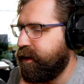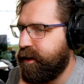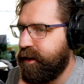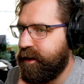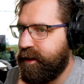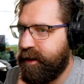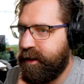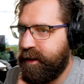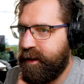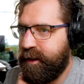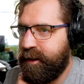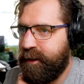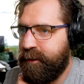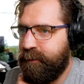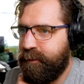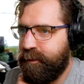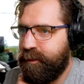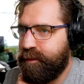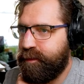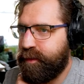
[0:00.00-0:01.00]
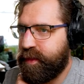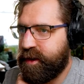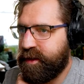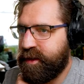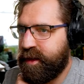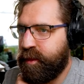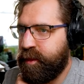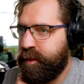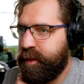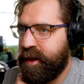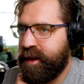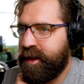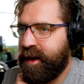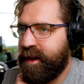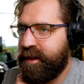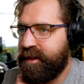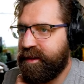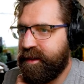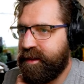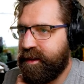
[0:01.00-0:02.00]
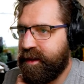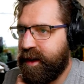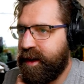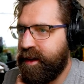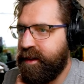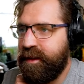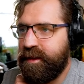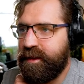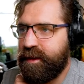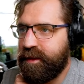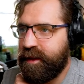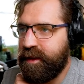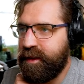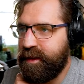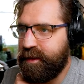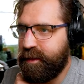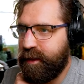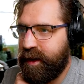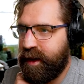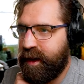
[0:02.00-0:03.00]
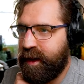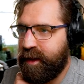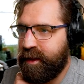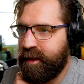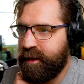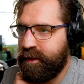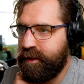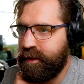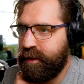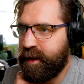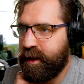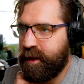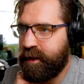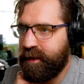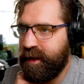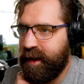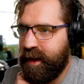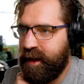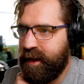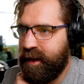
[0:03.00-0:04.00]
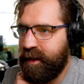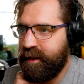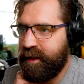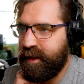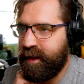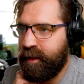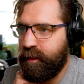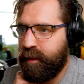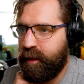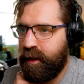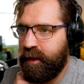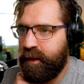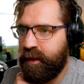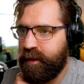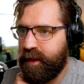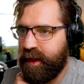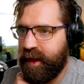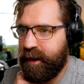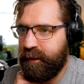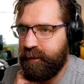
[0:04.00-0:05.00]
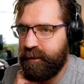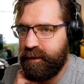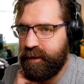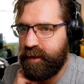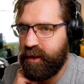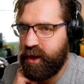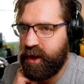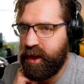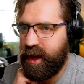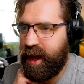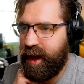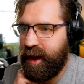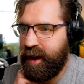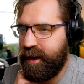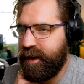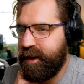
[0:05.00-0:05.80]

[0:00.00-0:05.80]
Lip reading: because they would be an isolated island. So it's going this way, and then 2 are going down, and then 1 over there. Yay!